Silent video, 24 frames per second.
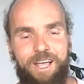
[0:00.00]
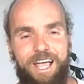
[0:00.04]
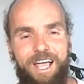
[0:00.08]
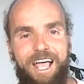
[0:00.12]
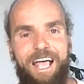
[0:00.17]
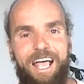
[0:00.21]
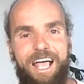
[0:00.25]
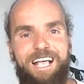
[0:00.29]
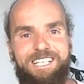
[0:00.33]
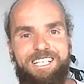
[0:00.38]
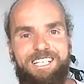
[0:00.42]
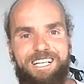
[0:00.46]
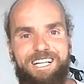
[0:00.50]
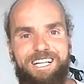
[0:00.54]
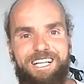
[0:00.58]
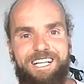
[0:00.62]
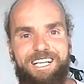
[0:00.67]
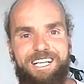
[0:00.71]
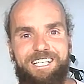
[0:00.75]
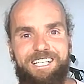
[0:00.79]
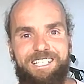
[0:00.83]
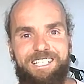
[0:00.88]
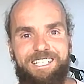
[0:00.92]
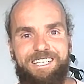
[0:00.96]
as it
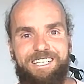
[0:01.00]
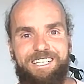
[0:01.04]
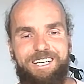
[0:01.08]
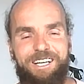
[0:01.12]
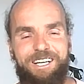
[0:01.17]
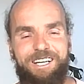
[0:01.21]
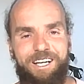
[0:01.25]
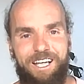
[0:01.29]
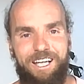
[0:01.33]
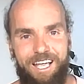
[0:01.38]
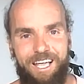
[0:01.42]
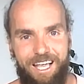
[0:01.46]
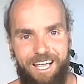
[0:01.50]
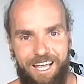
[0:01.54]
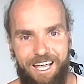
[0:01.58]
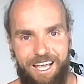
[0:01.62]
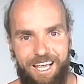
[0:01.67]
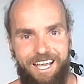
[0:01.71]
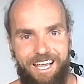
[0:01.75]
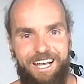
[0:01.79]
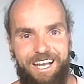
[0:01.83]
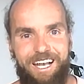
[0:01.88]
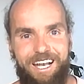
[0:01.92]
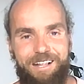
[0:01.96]
is
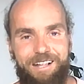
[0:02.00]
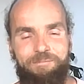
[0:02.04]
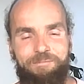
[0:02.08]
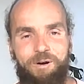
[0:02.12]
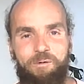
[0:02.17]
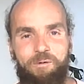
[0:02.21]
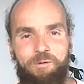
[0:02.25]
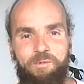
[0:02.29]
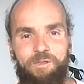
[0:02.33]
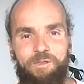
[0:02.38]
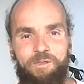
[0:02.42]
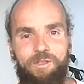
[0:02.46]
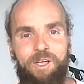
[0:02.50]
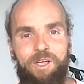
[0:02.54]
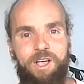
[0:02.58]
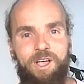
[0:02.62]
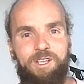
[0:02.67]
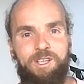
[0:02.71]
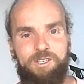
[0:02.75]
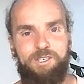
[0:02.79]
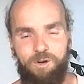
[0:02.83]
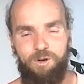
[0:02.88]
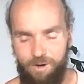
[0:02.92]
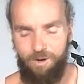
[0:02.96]
in that moment.
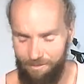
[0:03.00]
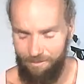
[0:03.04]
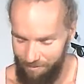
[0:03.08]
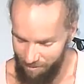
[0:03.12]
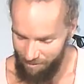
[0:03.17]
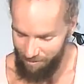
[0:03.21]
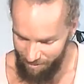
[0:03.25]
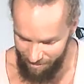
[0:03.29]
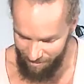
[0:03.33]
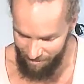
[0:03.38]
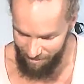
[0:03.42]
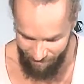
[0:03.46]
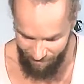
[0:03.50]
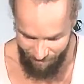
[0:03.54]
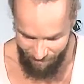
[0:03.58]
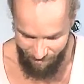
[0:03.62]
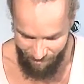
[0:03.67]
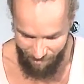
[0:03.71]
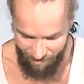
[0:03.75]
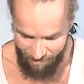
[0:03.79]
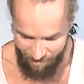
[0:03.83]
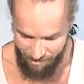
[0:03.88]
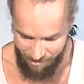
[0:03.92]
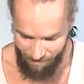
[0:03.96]
So if you're having
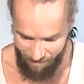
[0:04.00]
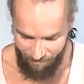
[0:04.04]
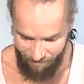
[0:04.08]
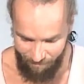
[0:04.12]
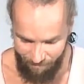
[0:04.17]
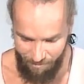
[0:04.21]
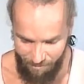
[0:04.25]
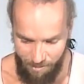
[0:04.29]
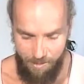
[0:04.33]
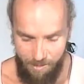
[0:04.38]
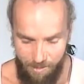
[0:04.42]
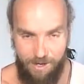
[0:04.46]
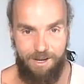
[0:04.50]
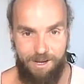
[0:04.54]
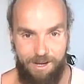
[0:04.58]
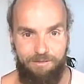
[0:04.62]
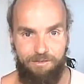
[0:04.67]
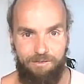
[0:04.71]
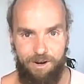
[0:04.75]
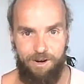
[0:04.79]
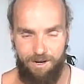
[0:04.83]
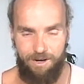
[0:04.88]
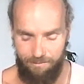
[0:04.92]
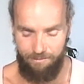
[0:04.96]
some food in
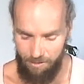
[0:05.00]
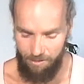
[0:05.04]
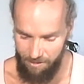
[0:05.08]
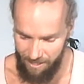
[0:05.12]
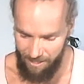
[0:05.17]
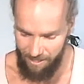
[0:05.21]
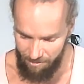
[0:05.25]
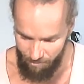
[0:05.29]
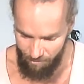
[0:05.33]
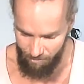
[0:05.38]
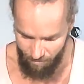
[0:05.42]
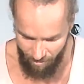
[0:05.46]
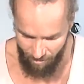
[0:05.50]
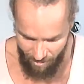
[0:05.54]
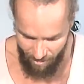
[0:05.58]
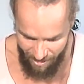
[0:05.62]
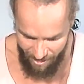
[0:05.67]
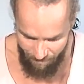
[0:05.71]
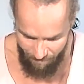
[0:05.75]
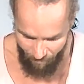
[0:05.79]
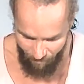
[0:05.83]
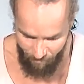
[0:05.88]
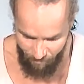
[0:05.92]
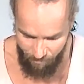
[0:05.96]
front of you, that you are
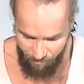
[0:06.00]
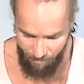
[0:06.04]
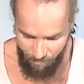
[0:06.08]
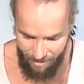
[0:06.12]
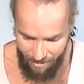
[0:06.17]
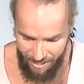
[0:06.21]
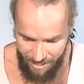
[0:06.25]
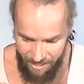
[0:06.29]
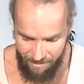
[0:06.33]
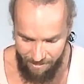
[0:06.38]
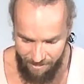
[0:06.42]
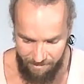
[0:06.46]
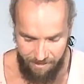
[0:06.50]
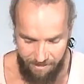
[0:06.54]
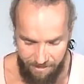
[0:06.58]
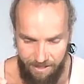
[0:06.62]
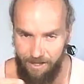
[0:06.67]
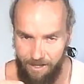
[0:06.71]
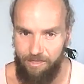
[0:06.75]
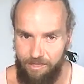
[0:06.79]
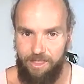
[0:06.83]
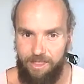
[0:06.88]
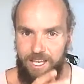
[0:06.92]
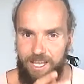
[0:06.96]
able to eat,
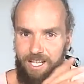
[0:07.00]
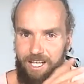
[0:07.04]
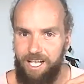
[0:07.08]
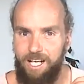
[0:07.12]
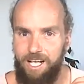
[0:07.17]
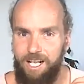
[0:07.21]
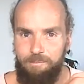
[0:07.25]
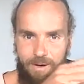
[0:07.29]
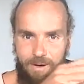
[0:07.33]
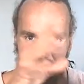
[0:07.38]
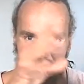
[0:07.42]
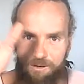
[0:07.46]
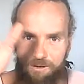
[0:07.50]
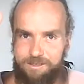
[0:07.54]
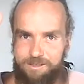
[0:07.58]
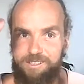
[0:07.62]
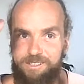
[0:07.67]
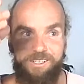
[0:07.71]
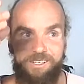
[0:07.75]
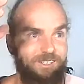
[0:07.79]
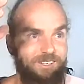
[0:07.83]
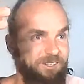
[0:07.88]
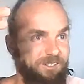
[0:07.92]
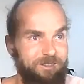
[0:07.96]
not thinking about
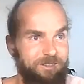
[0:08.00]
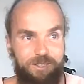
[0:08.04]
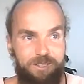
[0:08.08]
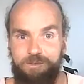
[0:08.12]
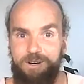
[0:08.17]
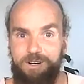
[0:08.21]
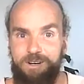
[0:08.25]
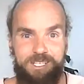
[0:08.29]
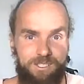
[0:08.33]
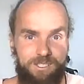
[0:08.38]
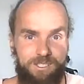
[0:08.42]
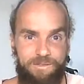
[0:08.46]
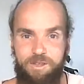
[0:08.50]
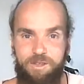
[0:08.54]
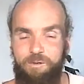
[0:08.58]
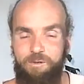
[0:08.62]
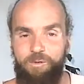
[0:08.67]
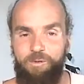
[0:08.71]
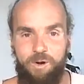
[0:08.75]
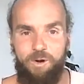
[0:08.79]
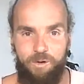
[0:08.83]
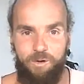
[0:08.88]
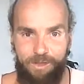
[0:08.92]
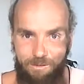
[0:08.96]
the rest of the
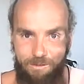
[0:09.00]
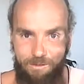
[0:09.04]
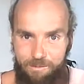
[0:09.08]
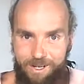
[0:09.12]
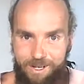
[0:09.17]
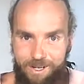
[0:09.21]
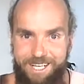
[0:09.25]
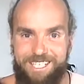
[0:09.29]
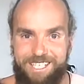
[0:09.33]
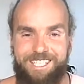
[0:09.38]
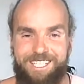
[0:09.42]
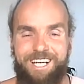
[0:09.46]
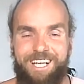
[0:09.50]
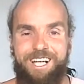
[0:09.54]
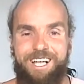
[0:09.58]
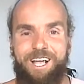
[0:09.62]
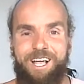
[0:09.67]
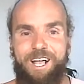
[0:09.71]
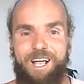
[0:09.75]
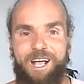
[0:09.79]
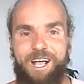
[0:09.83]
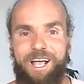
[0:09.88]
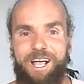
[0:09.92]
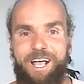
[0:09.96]
world and what is
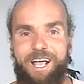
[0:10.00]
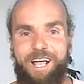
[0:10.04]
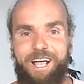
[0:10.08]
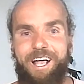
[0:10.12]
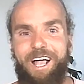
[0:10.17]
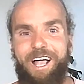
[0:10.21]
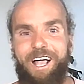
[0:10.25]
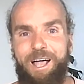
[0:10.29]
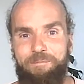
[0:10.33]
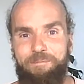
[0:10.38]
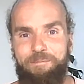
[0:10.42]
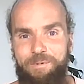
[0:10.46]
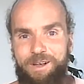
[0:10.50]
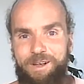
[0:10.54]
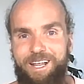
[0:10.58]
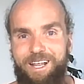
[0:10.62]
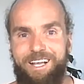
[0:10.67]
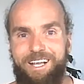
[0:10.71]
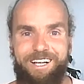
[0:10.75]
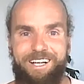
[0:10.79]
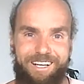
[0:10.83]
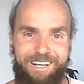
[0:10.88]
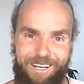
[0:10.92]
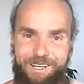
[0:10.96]

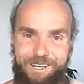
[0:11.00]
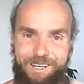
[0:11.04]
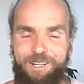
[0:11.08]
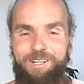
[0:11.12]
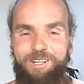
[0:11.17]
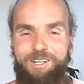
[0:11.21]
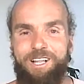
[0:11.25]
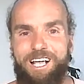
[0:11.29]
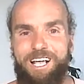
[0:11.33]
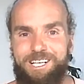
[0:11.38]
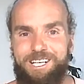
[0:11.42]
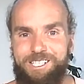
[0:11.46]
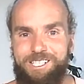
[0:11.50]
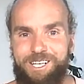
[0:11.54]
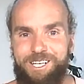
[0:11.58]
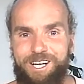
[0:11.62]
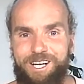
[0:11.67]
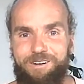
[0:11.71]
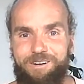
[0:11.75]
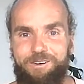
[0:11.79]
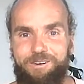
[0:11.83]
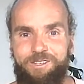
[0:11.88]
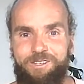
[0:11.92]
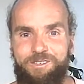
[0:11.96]
happening last year
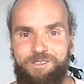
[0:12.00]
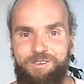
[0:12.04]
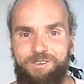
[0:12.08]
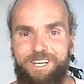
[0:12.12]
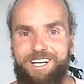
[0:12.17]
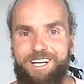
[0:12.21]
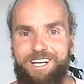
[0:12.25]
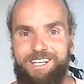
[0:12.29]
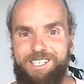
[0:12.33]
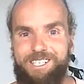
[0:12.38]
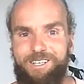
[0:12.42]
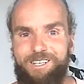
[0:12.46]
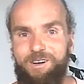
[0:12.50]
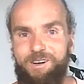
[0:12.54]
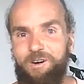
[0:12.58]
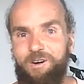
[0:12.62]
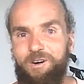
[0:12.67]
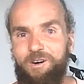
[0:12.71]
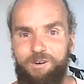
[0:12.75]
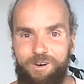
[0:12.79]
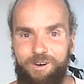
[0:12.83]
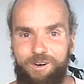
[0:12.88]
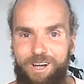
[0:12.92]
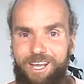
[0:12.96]
or 2 years ago
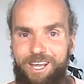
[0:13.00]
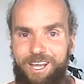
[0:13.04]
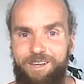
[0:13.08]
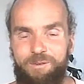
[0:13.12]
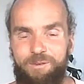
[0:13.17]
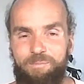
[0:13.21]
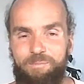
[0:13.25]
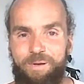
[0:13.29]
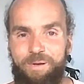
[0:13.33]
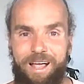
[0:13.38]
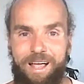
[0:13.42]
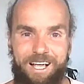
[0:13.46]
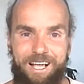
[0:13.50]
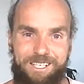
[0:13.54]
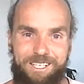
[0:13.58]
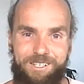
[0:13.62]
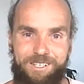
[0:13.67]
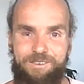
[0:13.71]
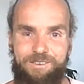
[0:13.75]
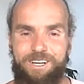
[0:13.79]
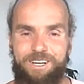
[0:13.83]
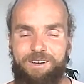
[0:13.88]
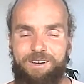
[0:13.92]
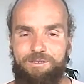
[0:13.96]
or in your past
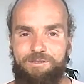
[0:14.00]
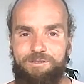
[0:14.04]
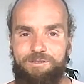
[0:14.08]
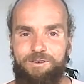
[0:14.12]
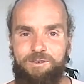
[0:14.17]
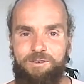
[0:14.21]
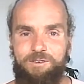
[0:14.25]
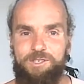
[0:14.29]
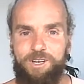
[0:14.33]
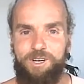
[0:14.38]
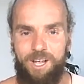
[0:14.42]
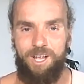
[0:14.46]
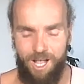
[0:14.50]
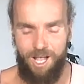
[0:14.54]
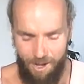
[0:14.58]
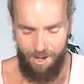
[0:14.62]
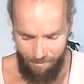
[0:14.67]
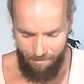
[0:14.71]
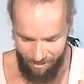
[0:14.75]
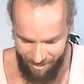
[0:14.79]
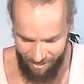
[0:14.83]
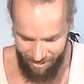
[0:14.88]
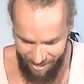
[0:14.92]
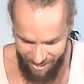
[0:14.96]
or in your future,
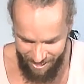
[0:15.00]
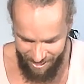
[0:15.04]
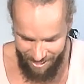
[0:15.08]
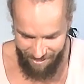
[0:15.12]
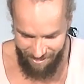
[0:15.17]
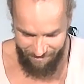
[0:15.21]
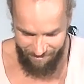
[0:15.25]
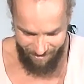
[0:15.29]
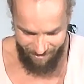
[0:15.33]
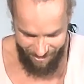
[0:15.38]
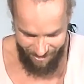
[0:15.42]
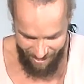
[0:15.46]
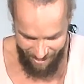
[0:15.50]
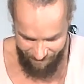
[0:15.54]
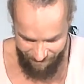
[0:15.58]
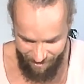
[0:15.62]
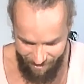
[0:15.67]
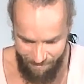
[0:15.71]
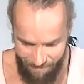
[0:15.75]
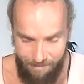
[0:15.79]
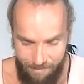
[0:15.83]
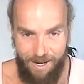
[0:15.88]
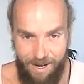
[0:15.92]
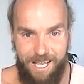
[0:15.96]
but eat, have
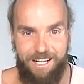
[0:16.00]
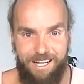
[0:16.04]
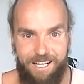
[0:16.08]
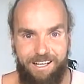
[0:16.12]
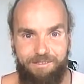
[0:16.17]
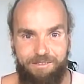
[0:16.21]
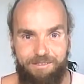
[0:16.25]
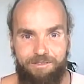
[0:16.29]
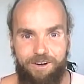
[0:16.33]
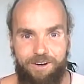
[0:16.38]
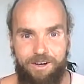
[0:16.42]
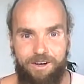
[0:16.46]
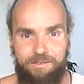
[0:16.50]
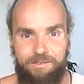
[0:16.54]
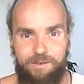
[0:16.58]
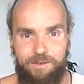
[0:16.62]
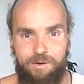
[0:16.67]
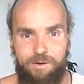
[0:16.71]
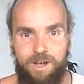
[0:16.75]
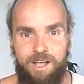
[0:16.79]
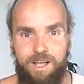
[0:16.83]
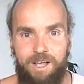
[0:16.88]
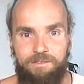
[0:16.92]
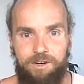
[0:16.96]
that plate in front of you.
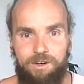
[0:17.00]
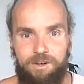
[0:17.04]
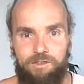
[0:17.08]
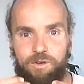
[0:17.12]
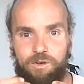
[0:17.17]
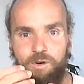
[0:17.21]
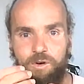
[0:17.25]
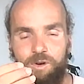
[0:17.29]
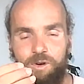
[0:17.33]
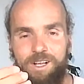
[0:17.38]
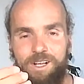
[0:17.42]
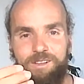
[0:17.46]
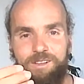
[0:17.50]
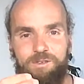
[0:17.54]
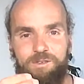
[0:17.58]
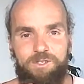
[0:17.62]
You're talking to